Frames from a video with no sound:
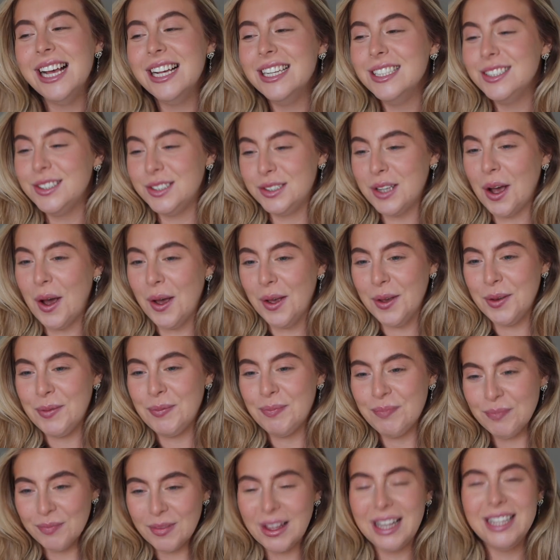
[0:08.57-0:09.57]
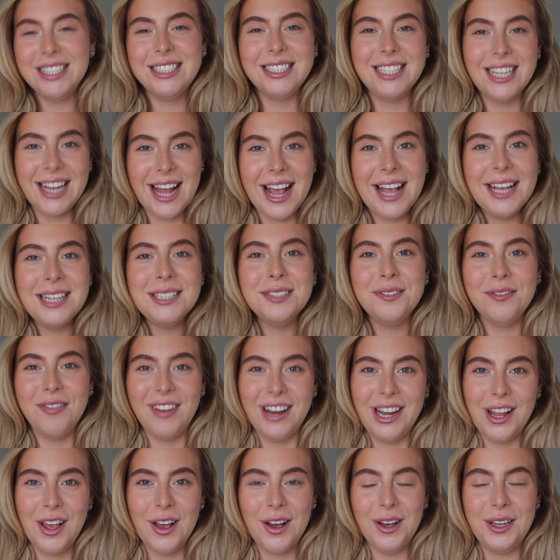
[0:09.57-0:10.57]
So today's
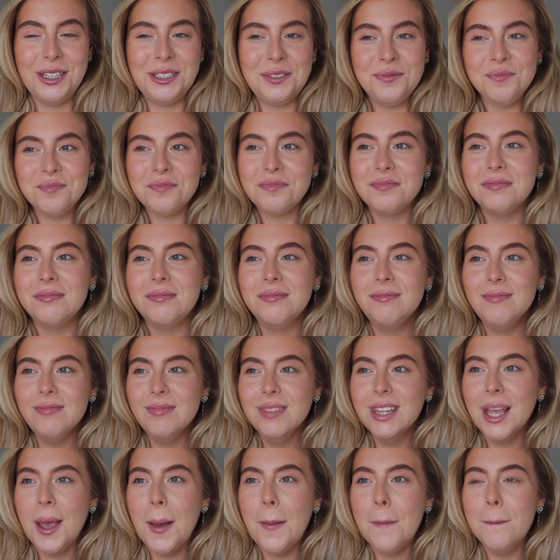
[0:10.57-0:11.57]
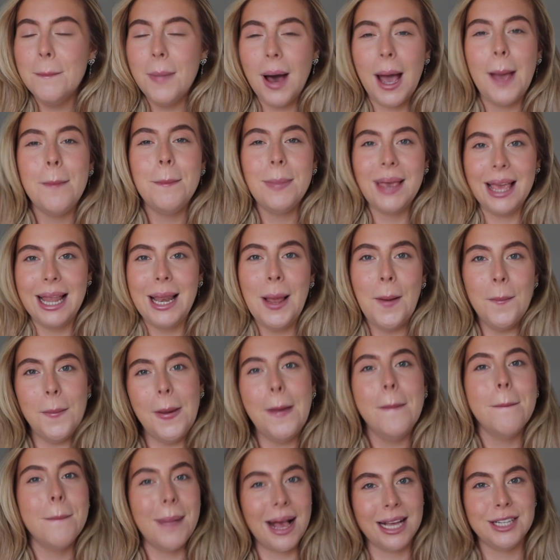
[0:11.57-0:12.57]
video might be a little
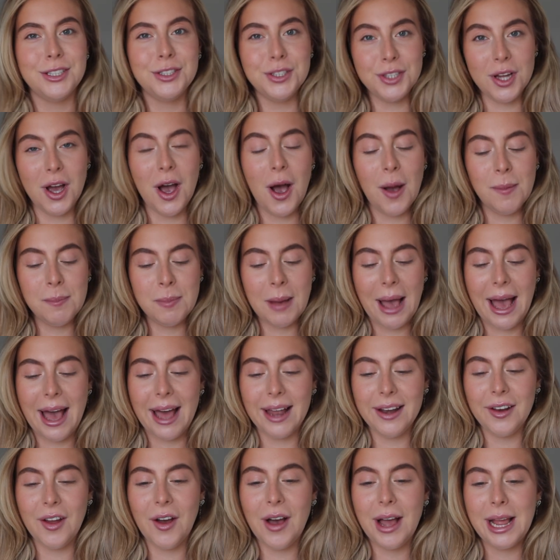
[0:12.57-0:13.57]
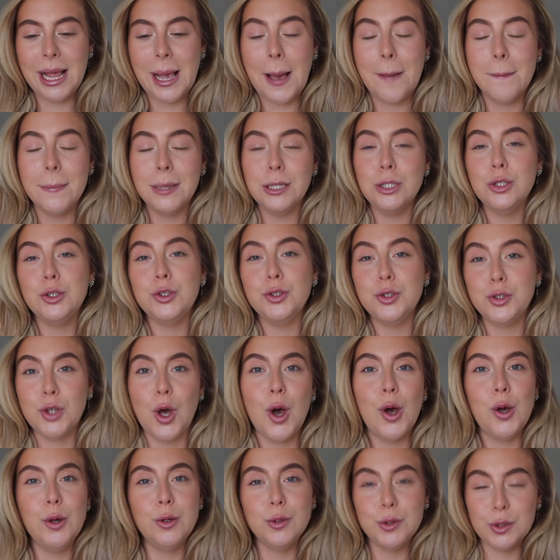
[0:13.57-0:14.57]
bit mashed up, and I am
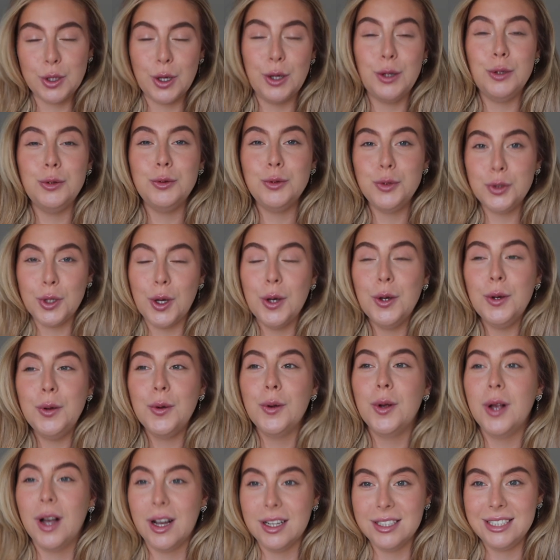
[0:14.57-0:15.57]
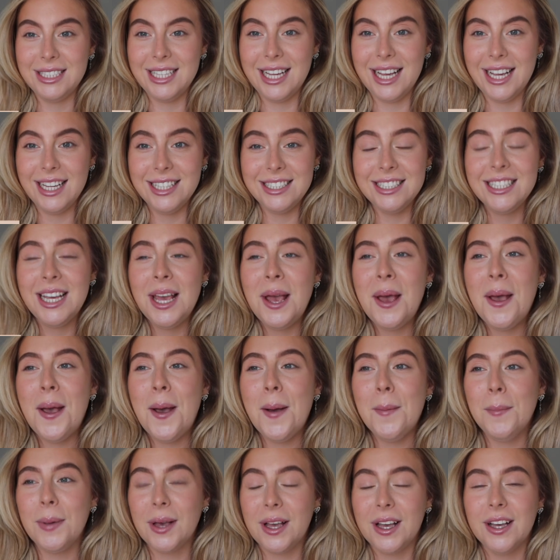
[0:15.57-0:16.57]
so gutted
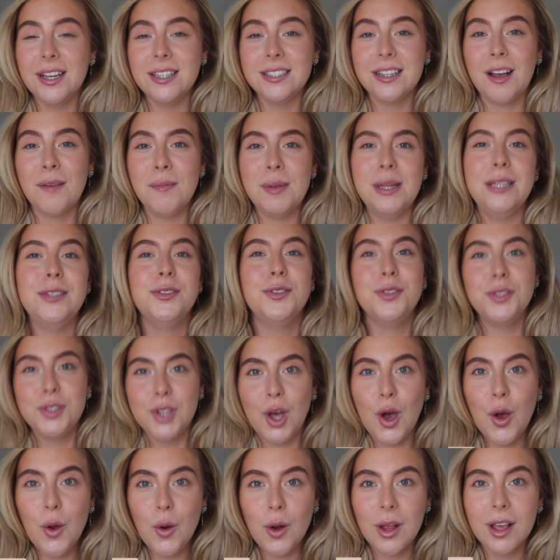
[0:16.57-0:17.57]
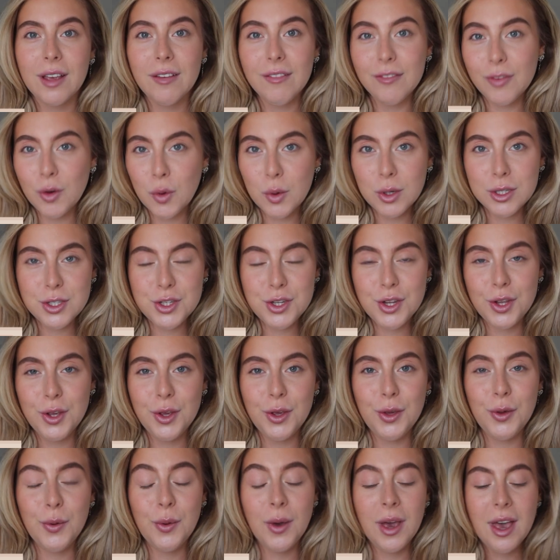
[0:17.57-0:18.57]
because I've been so looking forward
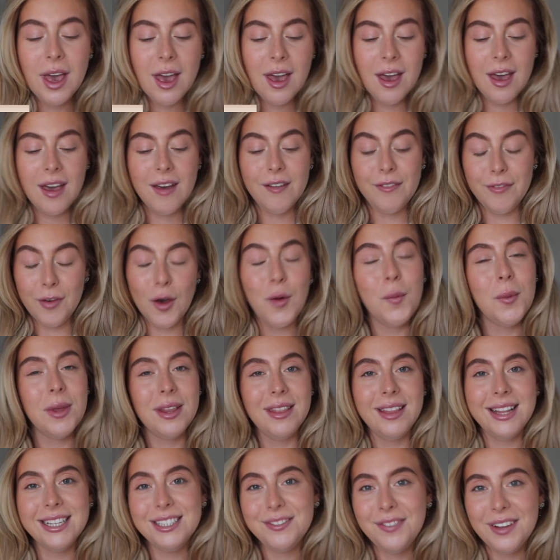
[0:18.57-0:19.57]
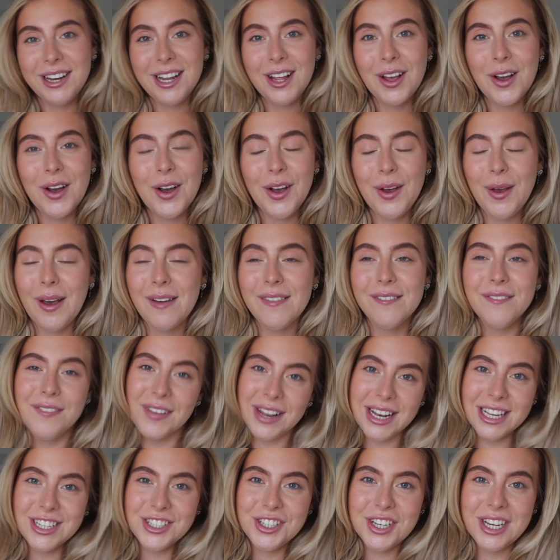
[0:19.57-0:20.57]
to filming this video and
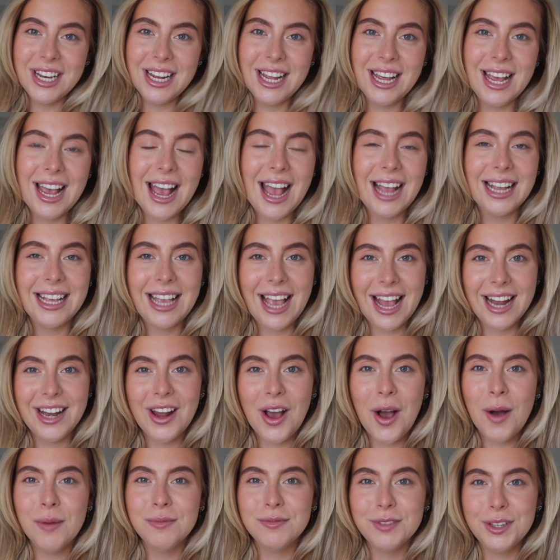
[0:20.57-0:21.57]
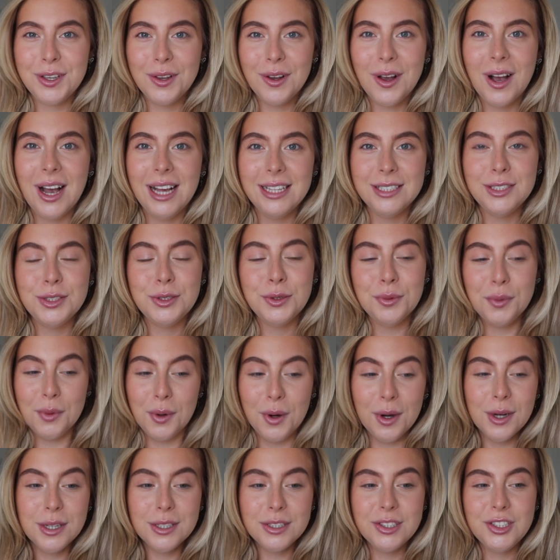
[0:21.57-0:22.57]
finishing it and getting it up for you guys to
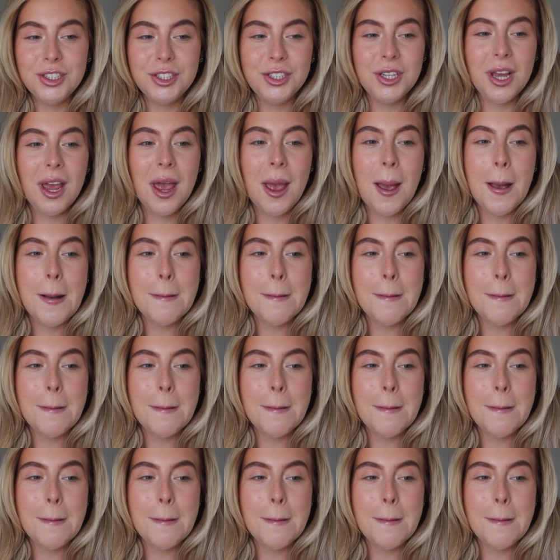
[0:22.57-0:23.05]
watch.